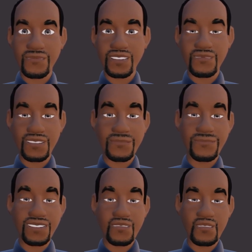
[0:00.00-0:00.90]
maybe
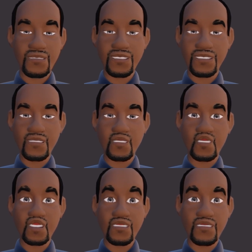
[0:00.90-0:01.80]
better, the
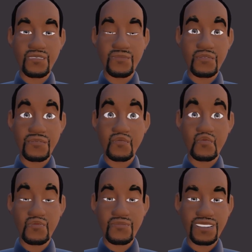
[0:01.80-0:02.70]
judge should be
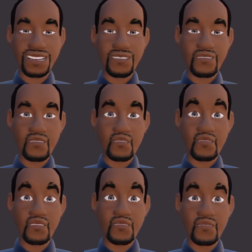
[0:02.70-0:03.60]
removed and it should go
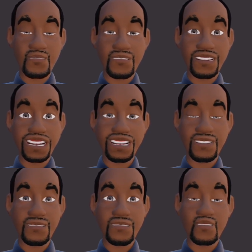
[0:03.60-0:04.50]
to
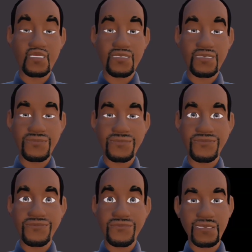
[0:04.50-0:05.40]
another judge.
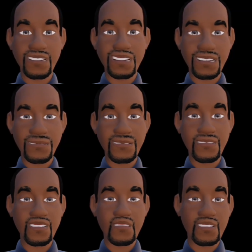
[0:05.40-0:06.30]
And then
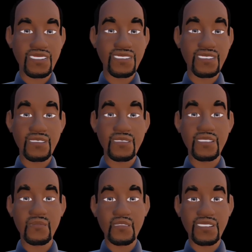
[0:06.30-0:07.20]
there's a question
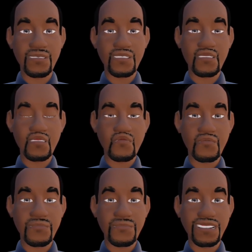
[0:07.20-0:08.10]
of whether
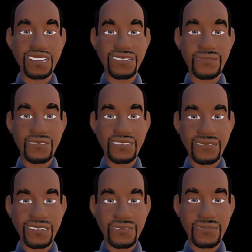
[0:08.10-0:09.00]
Trump can even
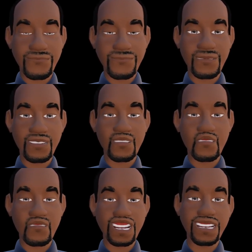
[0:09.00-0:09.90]
get a fair
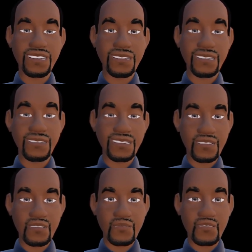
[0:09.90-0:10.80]
trial
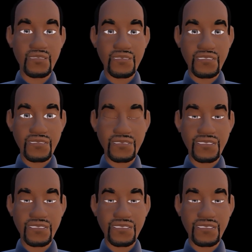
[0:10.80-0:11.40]
in New York City.